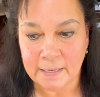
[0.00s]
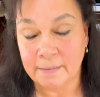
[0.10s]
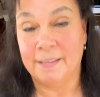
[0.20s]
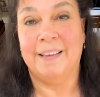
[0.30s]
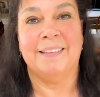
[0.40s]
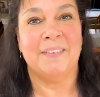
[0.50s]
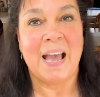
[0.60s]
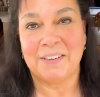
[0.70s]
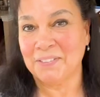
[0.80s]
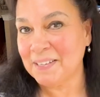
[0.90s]
And
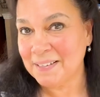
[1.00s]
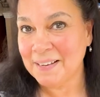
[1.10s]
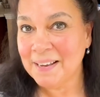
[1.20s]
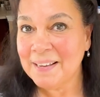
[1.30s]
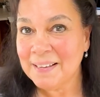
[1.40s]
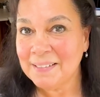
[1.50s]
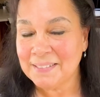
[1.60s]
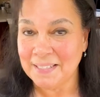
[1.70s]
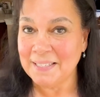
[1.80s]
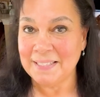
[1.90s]
actually,
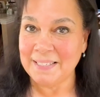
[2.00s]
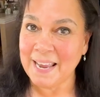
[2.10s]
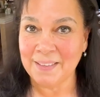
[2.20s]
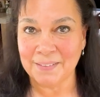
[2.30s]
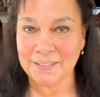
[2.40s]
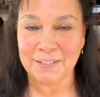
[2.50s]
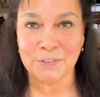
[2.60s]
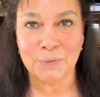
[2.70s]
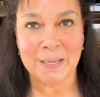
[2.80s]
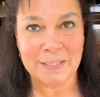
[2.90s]
to this day, they're still
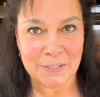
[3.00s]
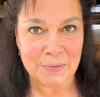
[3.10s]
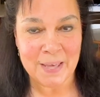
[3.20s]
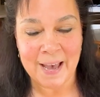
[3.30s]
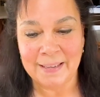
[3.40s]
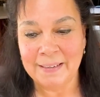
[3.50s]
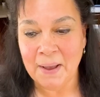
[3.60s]
trying to do that.